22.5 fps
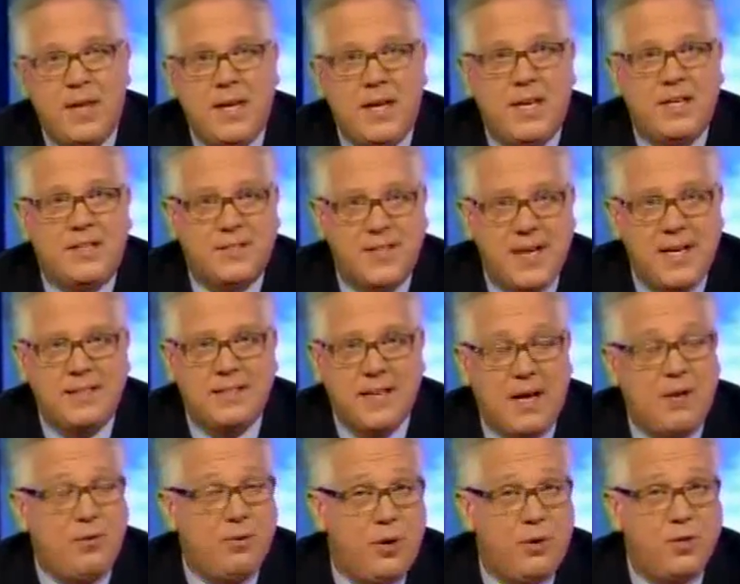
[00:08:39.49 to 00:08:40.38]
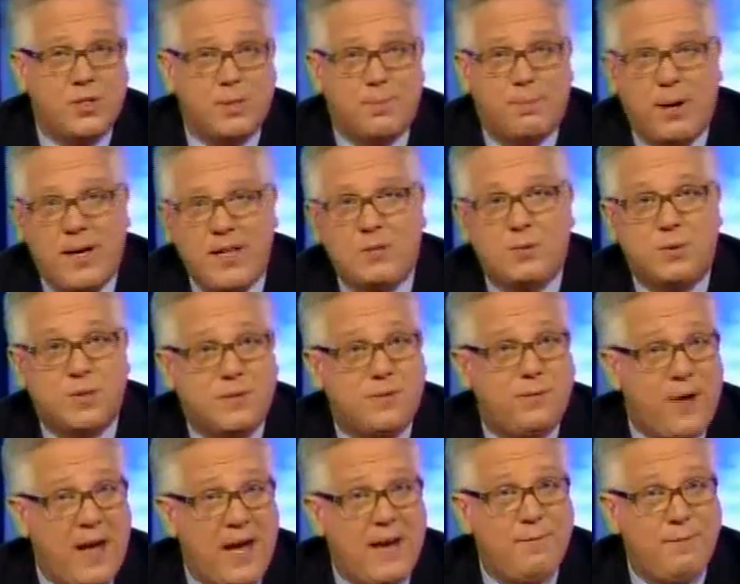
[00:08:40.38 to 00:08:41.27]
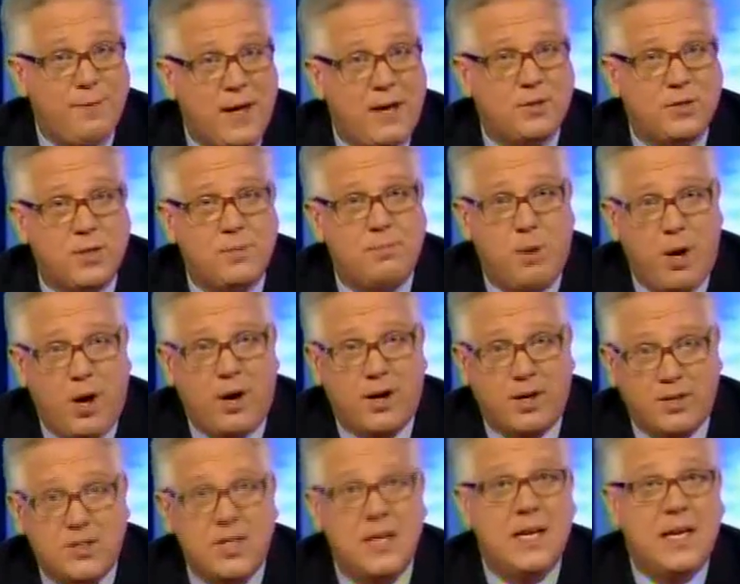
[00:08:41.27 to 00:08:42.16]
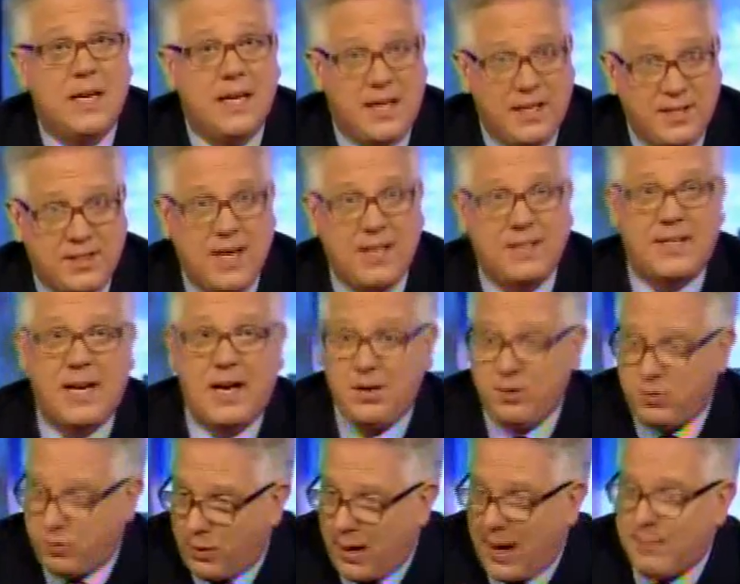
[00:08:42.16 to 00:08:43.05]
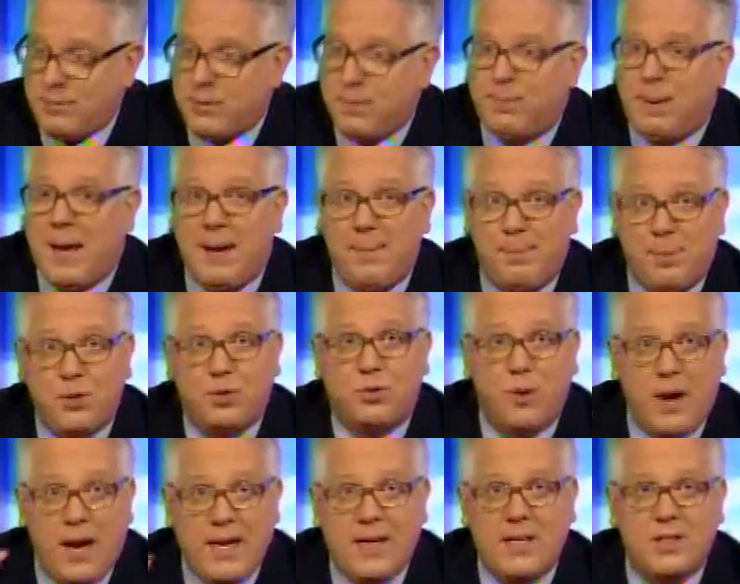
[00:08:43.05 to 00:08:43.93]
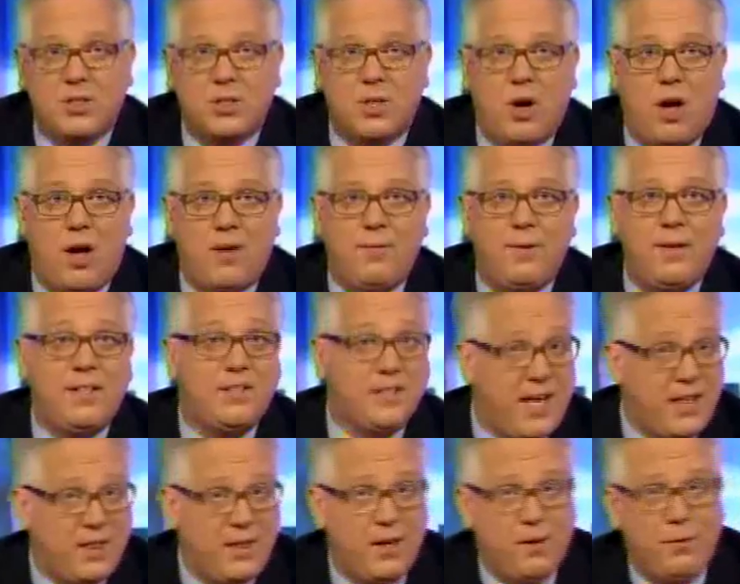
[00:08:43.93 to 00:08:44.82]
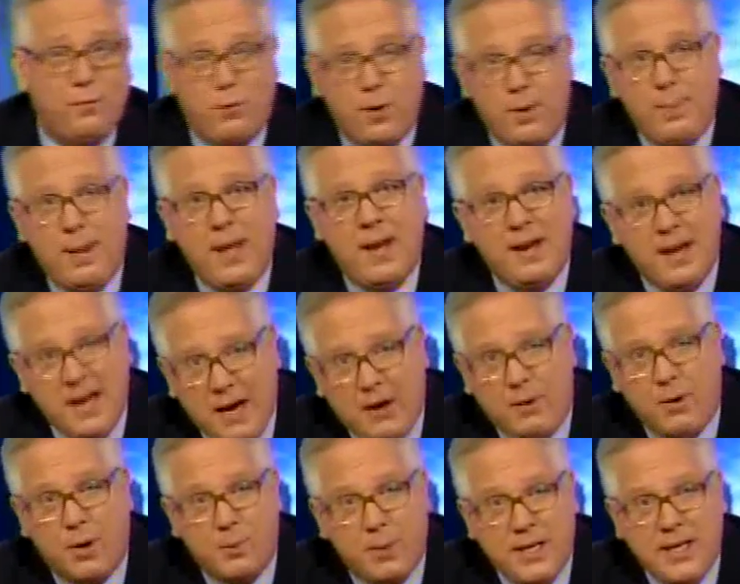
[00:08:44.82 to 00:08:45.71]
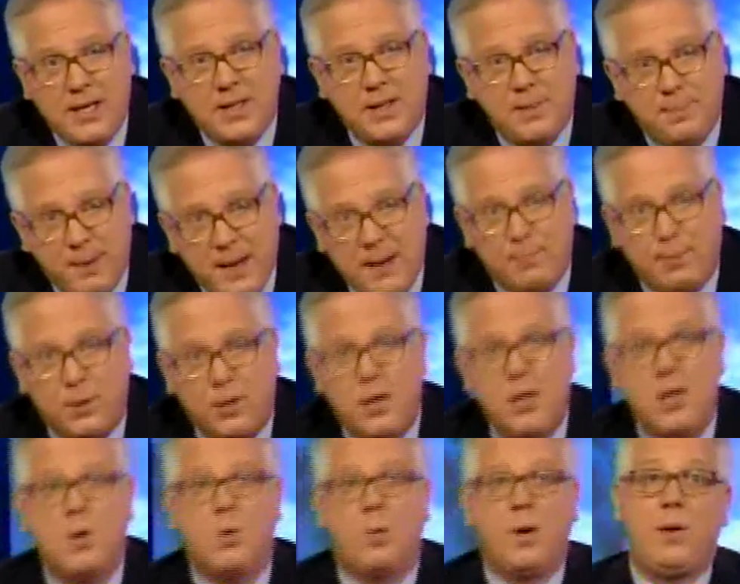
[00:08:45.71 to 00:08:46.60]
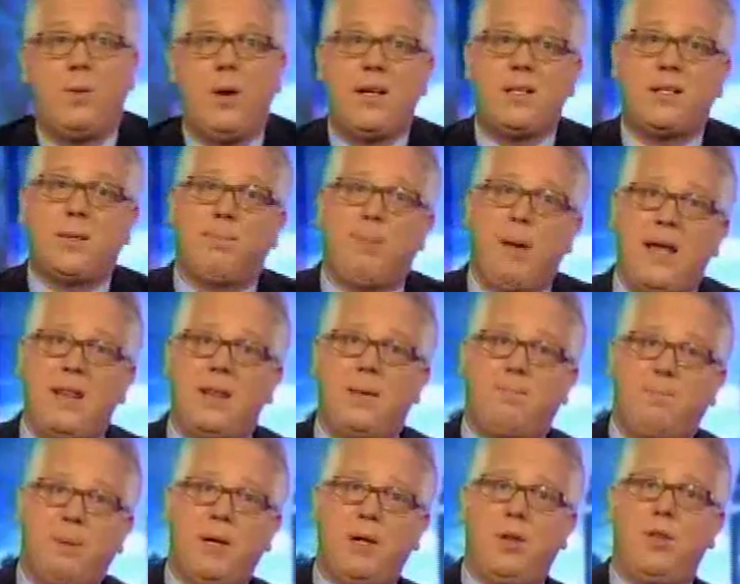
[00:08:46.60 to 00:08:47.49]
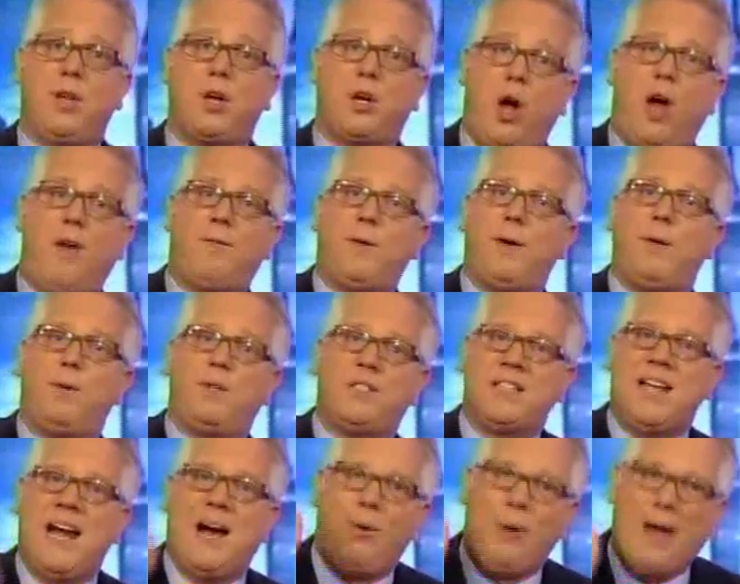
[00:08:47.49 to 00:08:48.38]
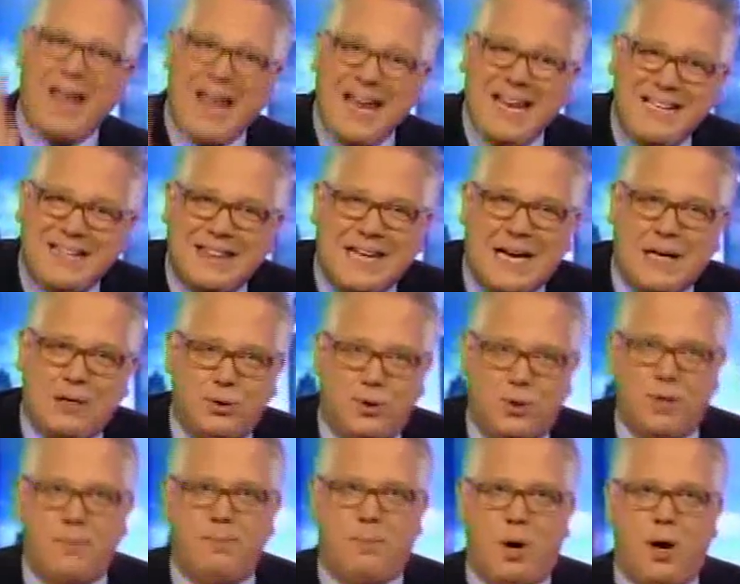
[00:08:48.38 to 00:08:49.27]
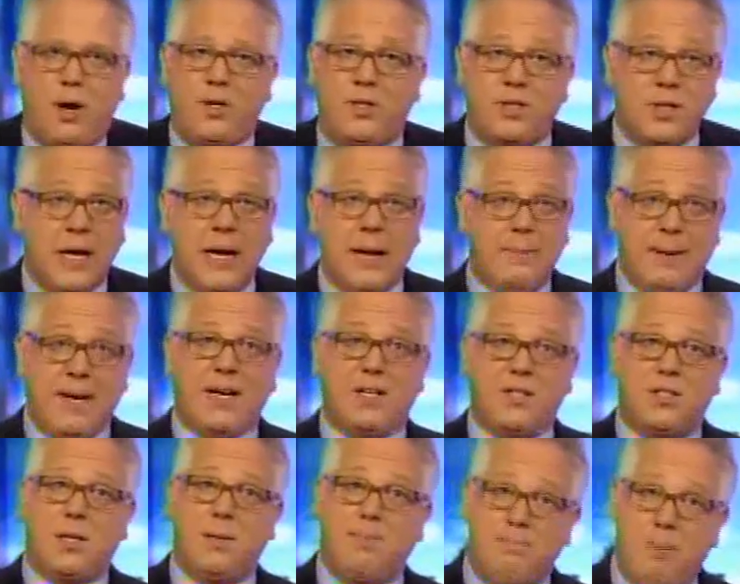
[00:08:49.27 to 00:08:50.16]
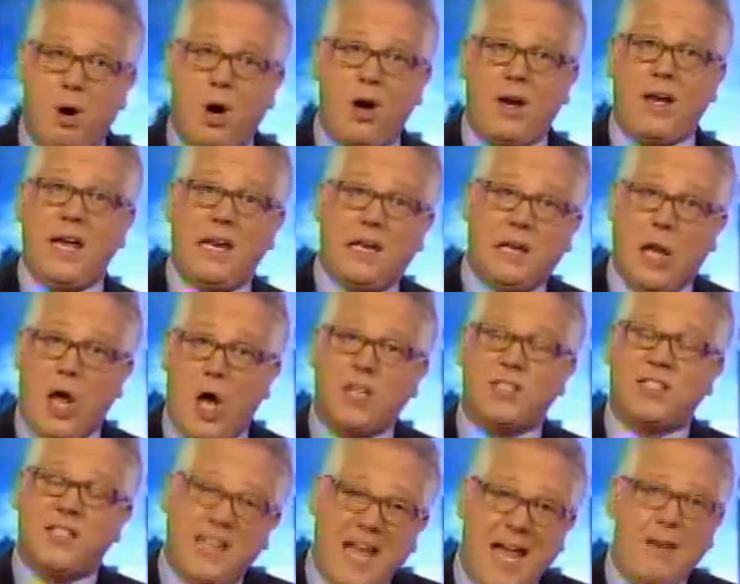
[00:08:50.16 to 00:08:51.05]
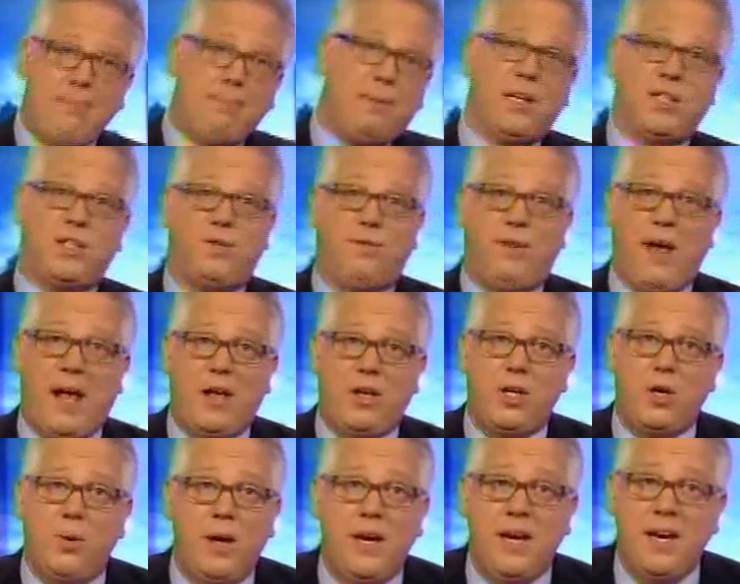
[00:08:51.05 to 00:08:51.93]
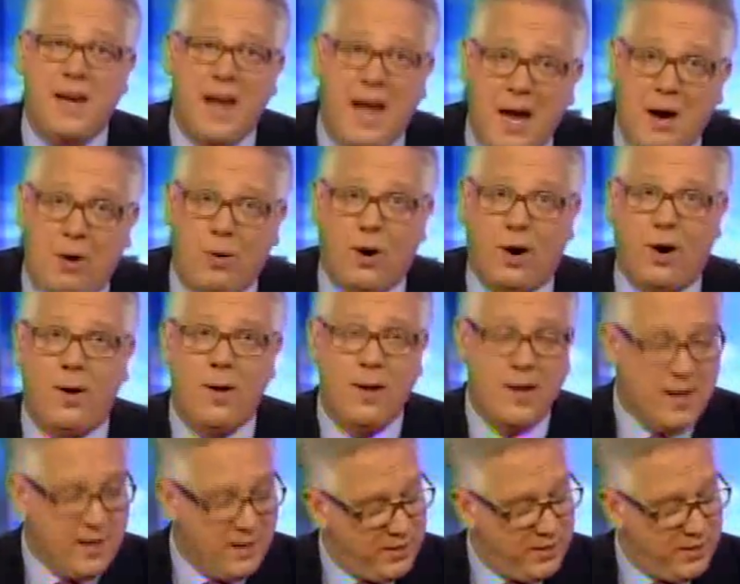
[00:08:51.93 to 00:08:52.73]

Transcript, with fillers: He sat down, noticed the price was 5,000 marks. He sat down, grabbed a paper, drank his coffee, sat there for about an hour reading the paper. When he went to pay the bill, the coffee was now 8,000 marks because the mark had lost that much value in an hour.